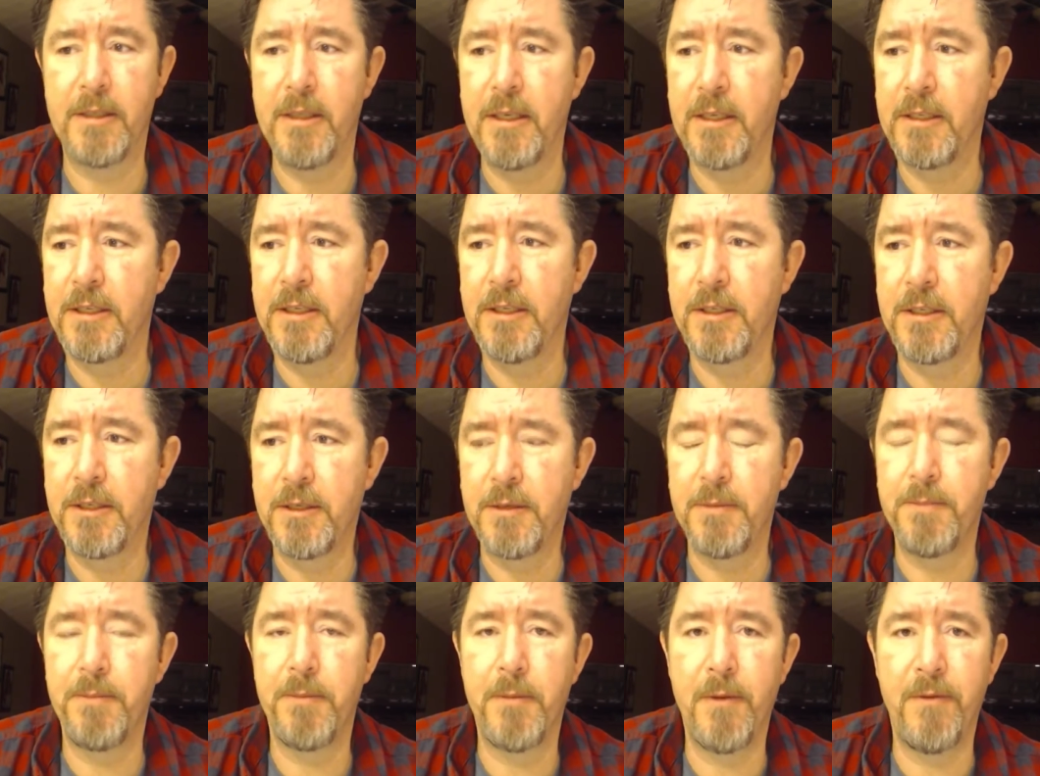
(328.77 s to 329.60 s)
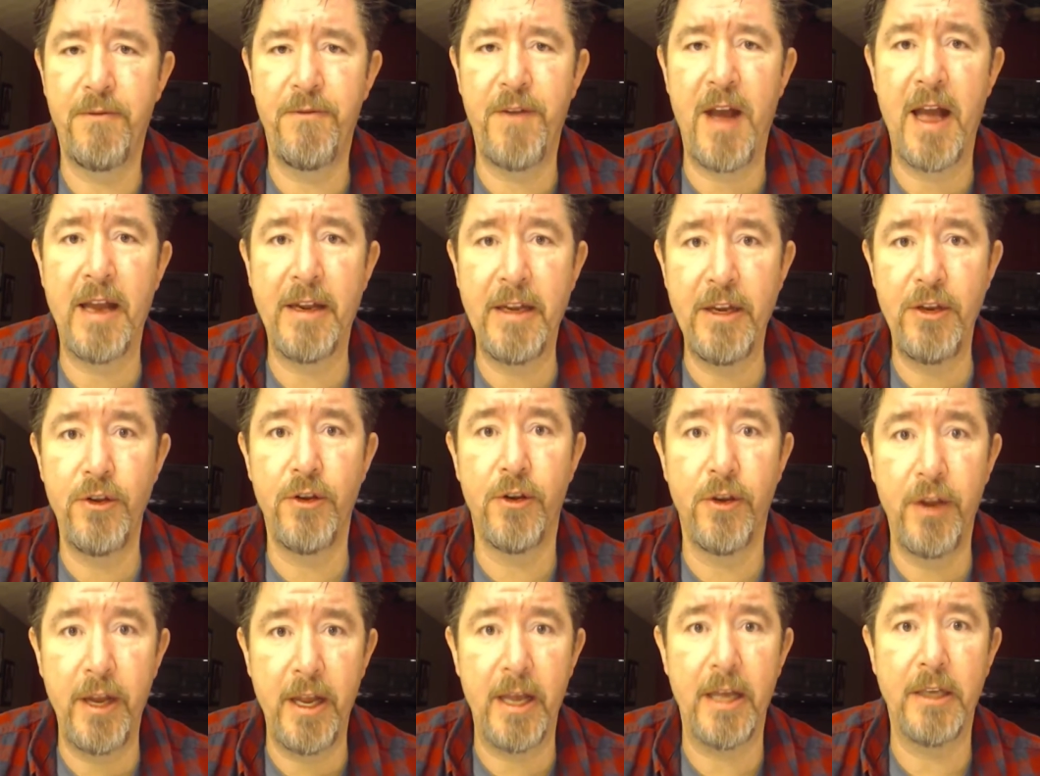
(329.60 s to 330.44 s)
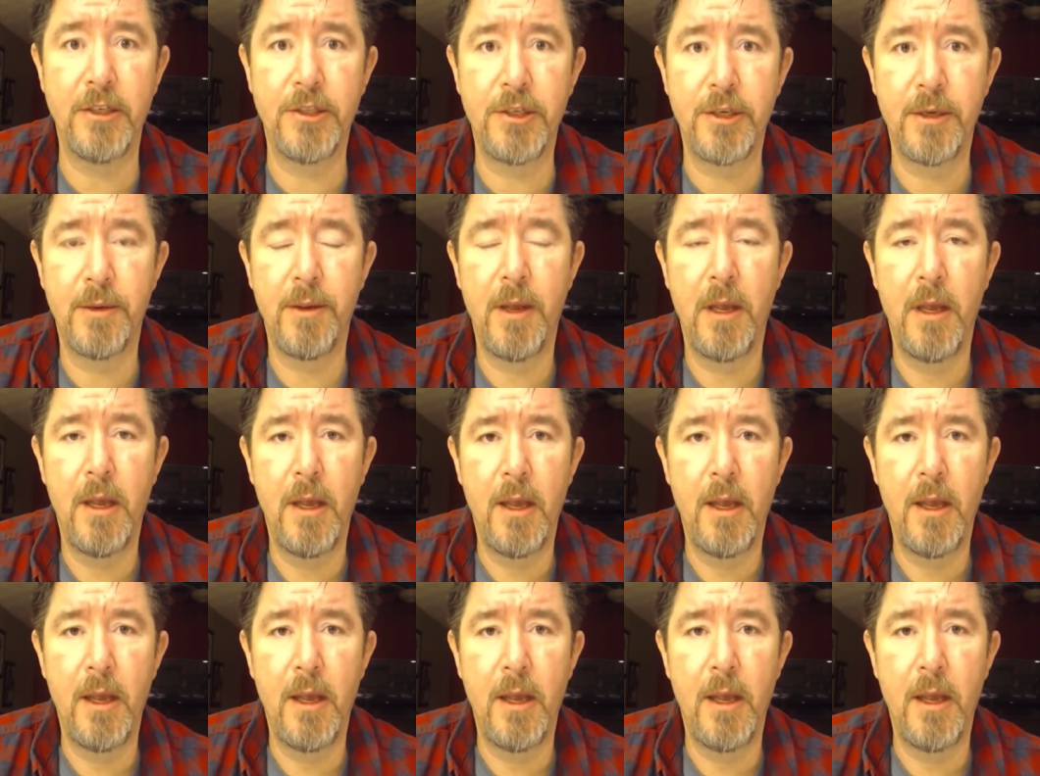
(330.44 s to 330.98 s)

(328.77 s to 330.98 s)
This is finding your niche.